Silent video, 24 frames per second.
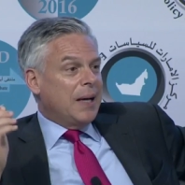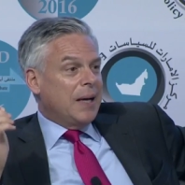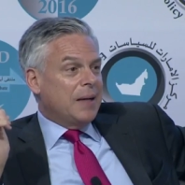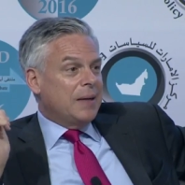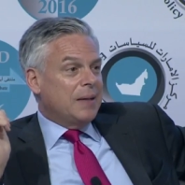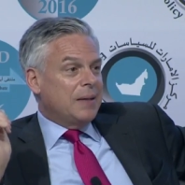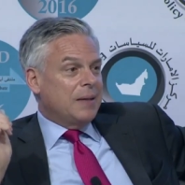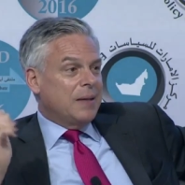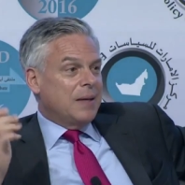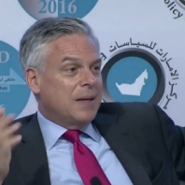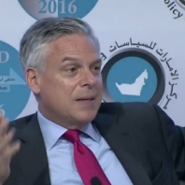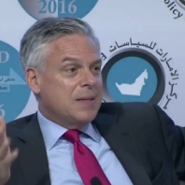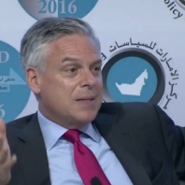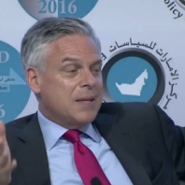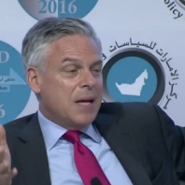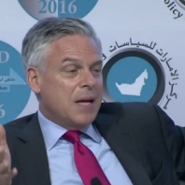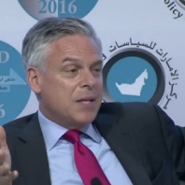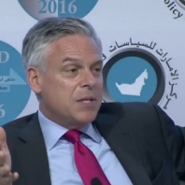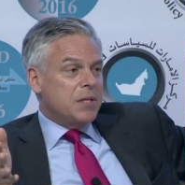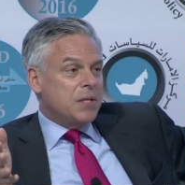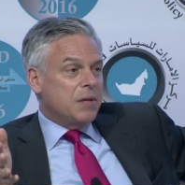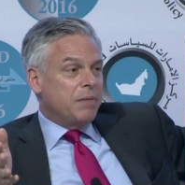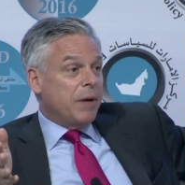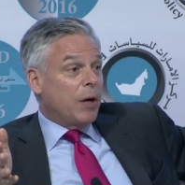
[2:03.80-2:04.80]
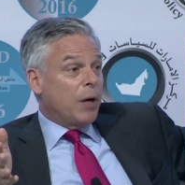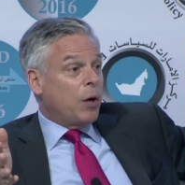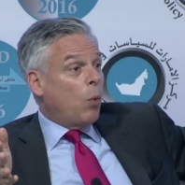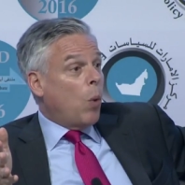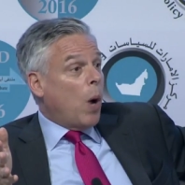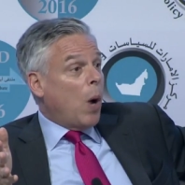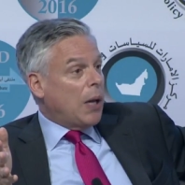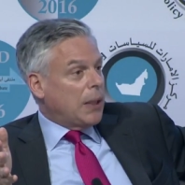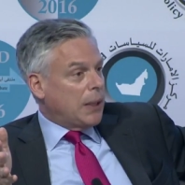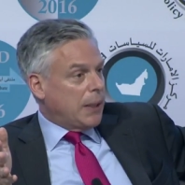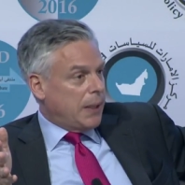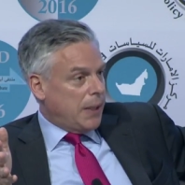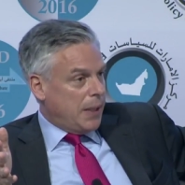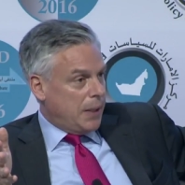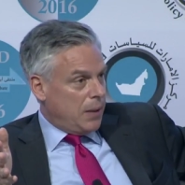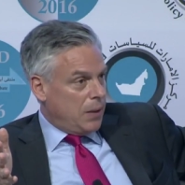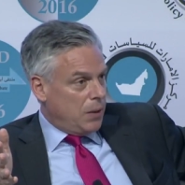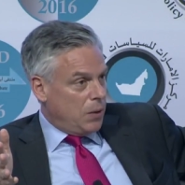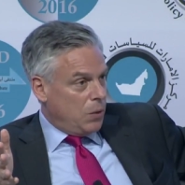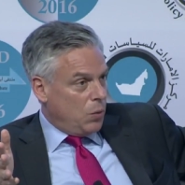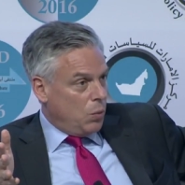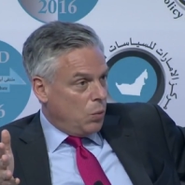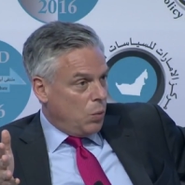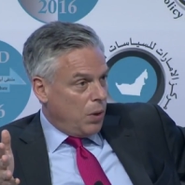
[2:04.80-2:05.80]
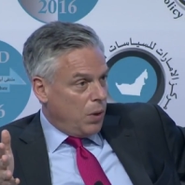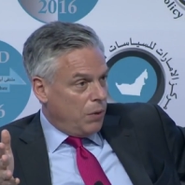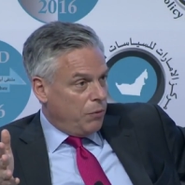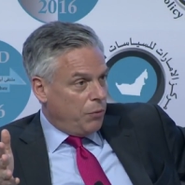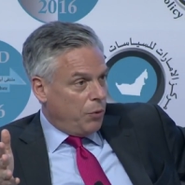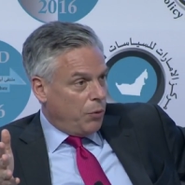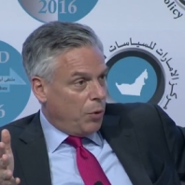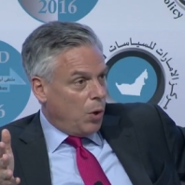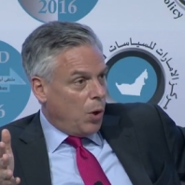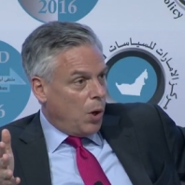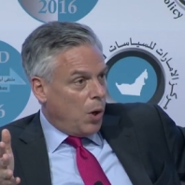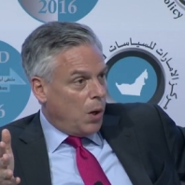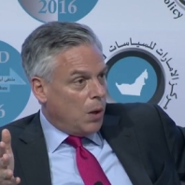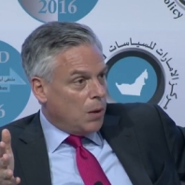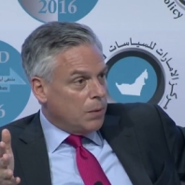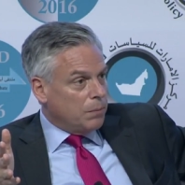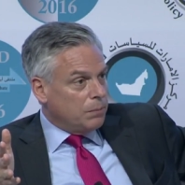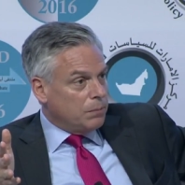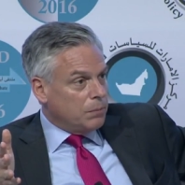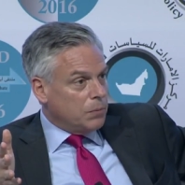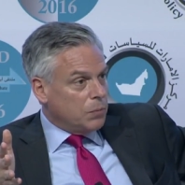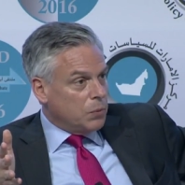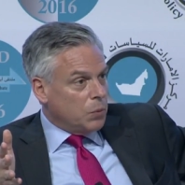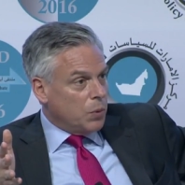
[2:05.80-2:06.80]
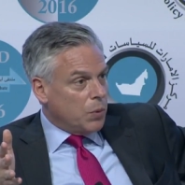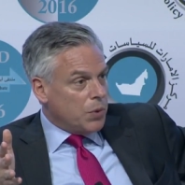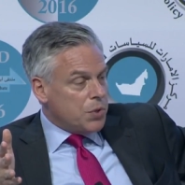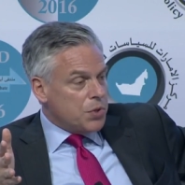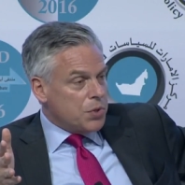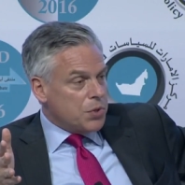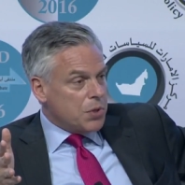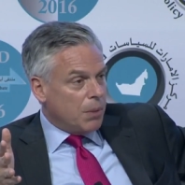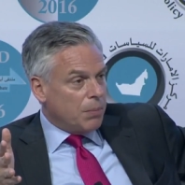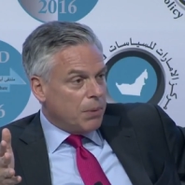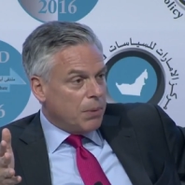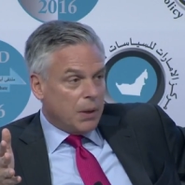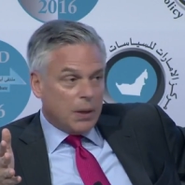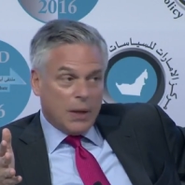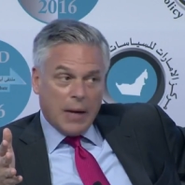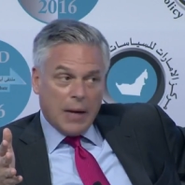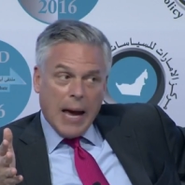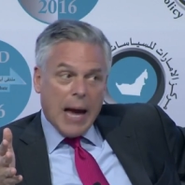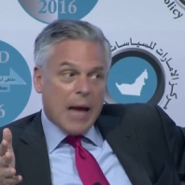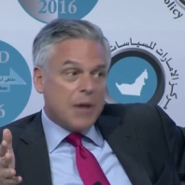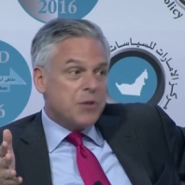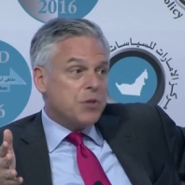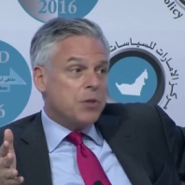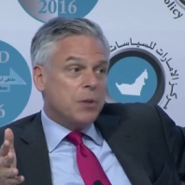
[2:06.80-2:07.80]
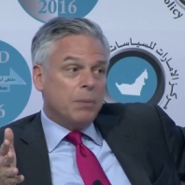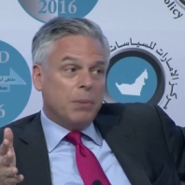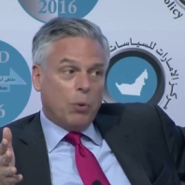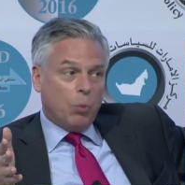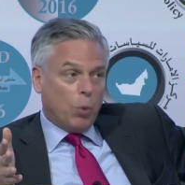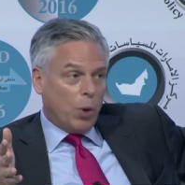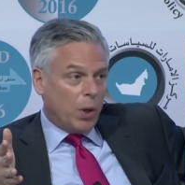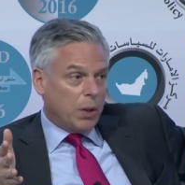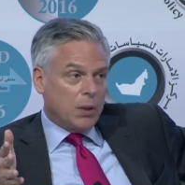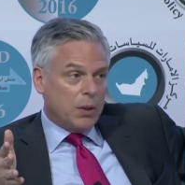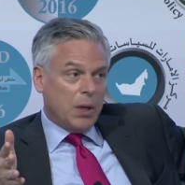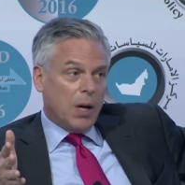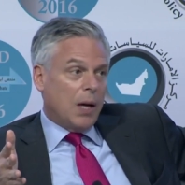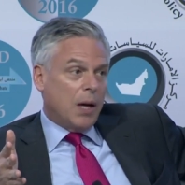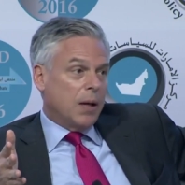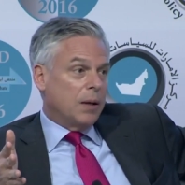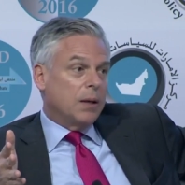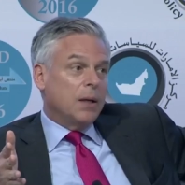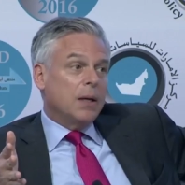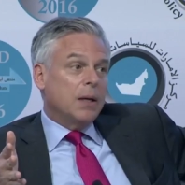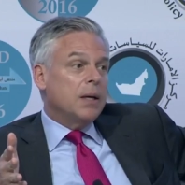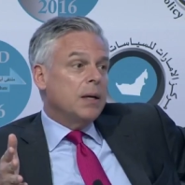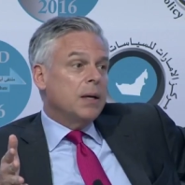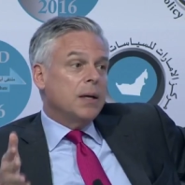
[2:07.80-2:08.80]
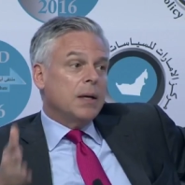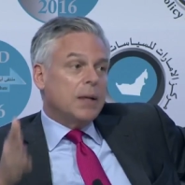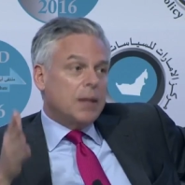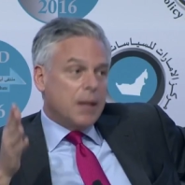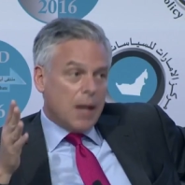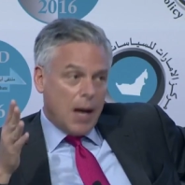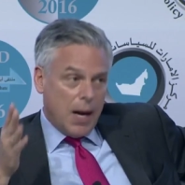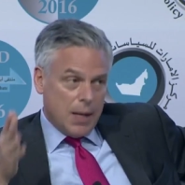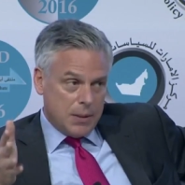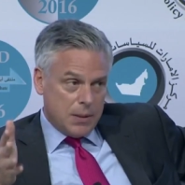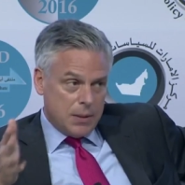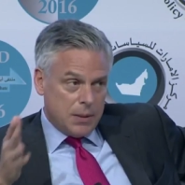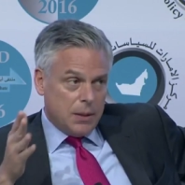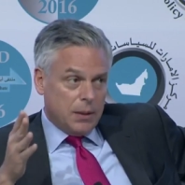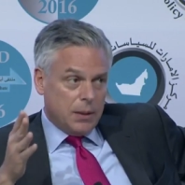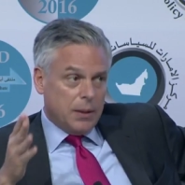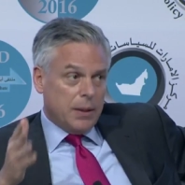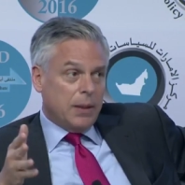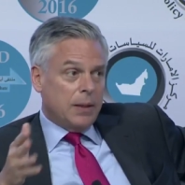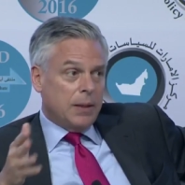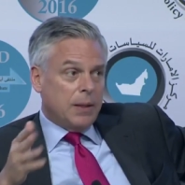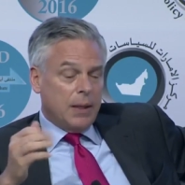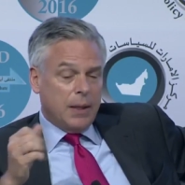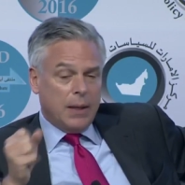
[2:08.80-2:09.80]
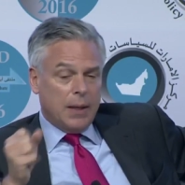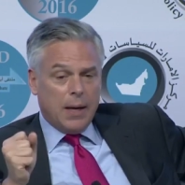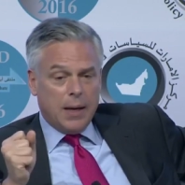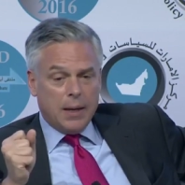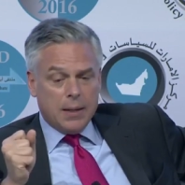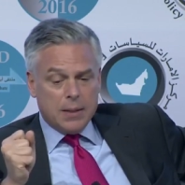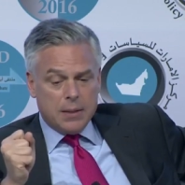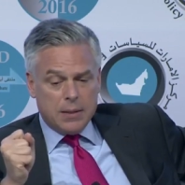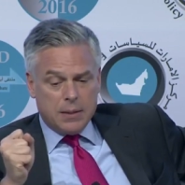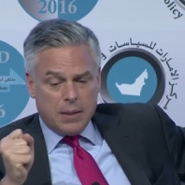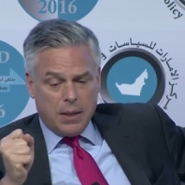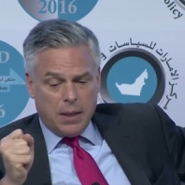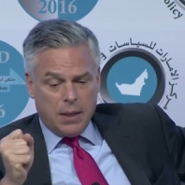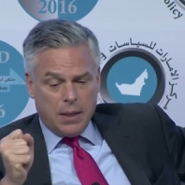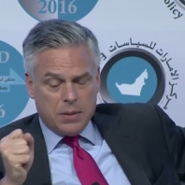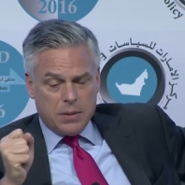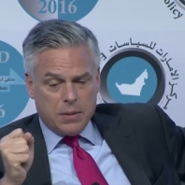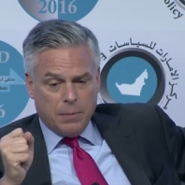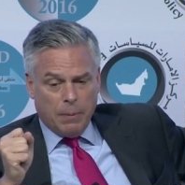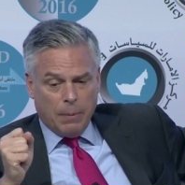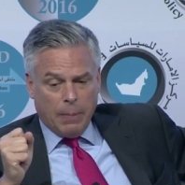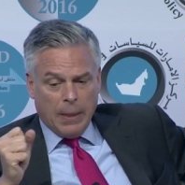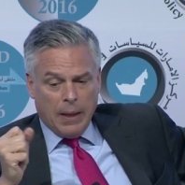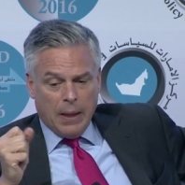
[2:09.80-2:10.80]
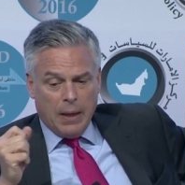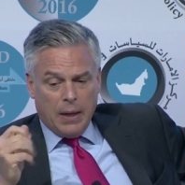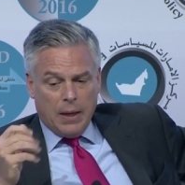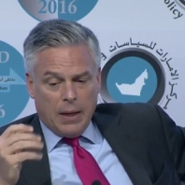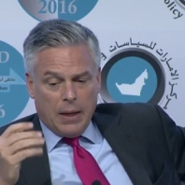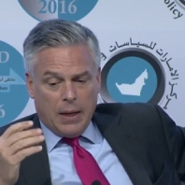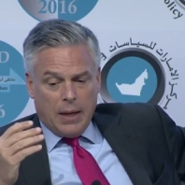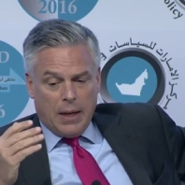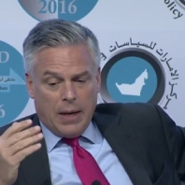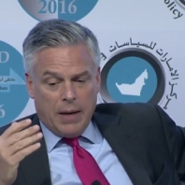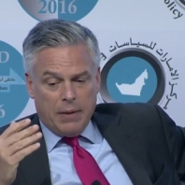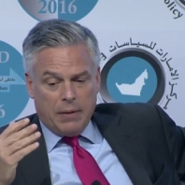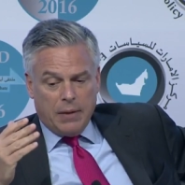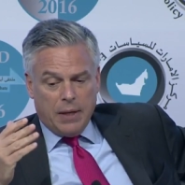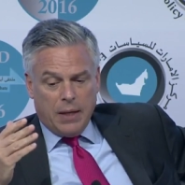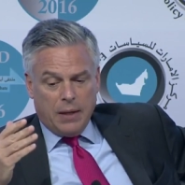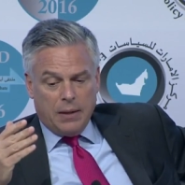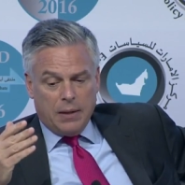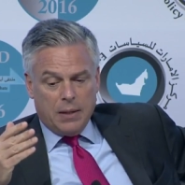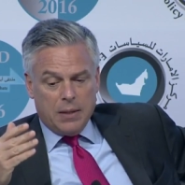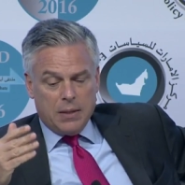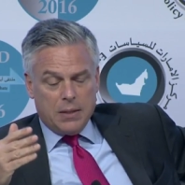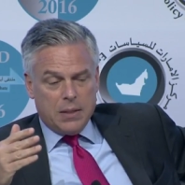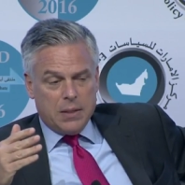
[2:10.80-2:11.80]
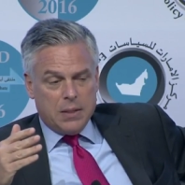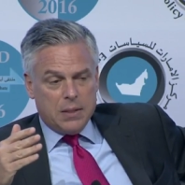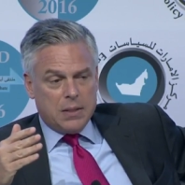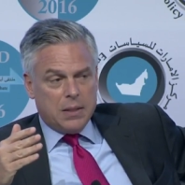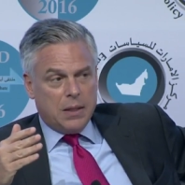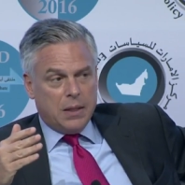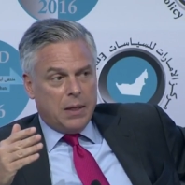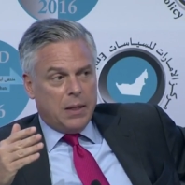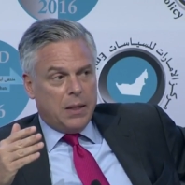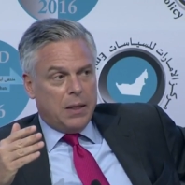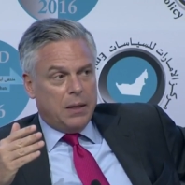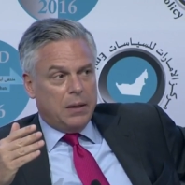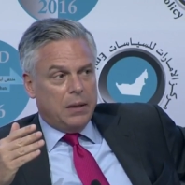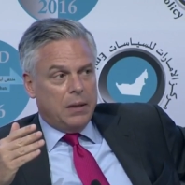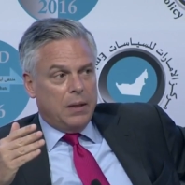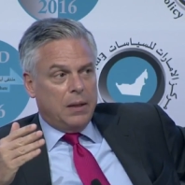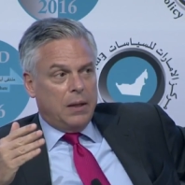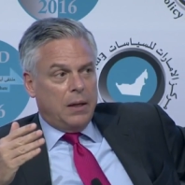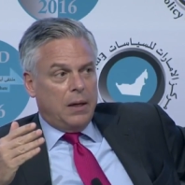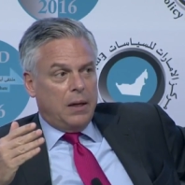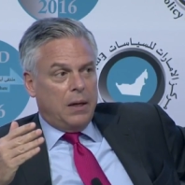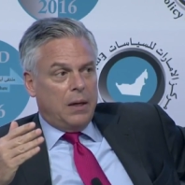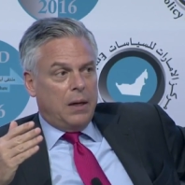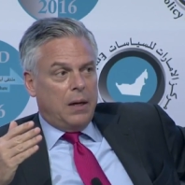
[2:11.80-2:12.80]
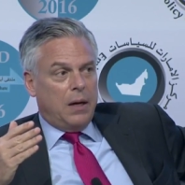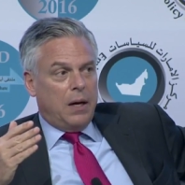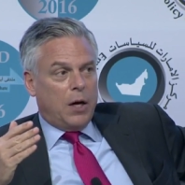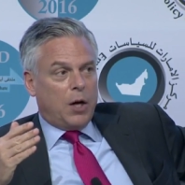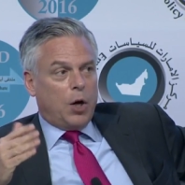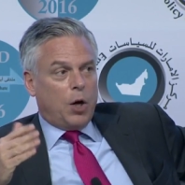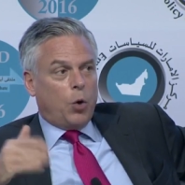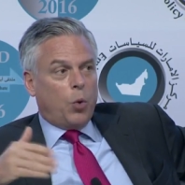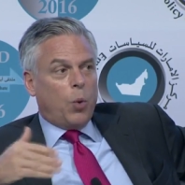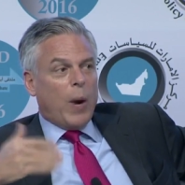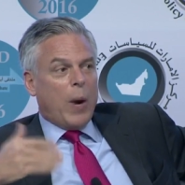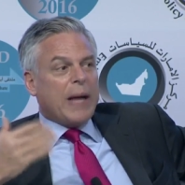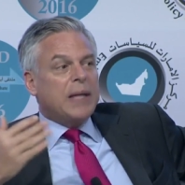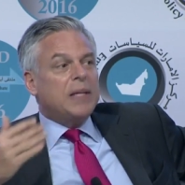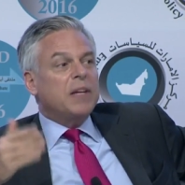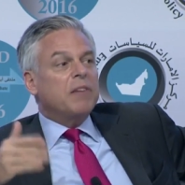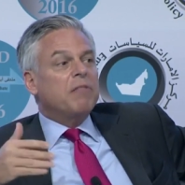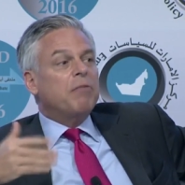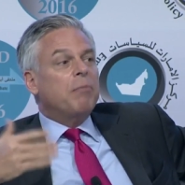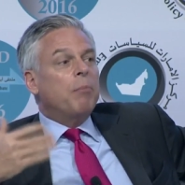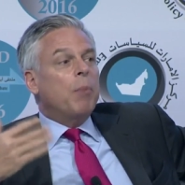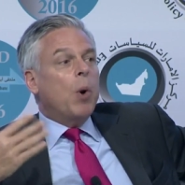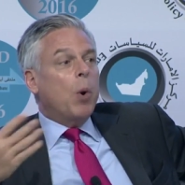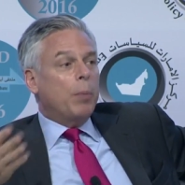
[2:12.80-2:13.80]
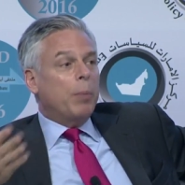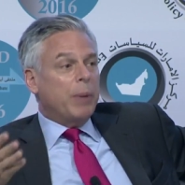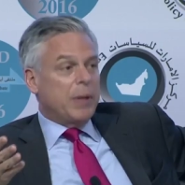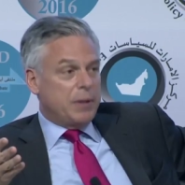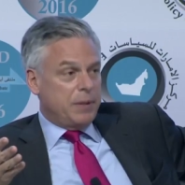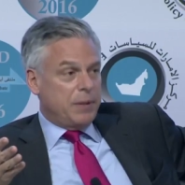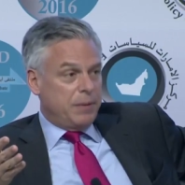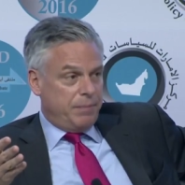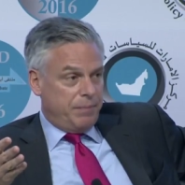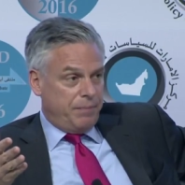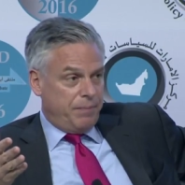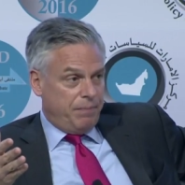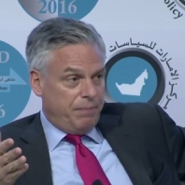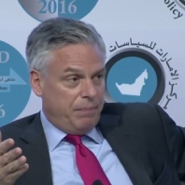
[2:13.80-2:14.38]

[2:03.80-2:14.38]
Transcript: and a sense of equality, one for all, which is something that has to be worked on constantly in the United States, I think this is a corrective moment.